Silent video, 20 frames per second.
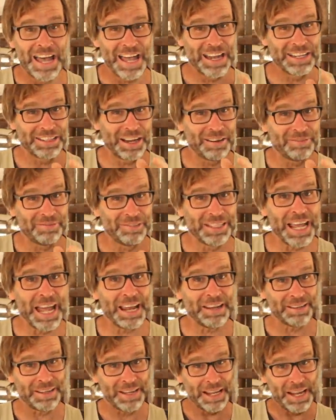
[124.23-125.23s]
And don't
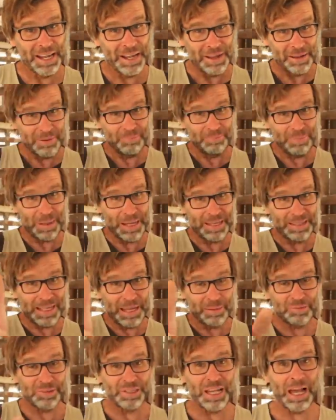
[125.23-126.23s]
forget, big
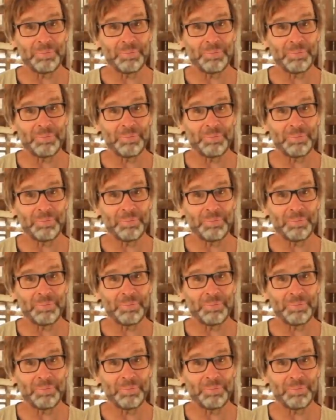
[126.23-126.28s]
thumbs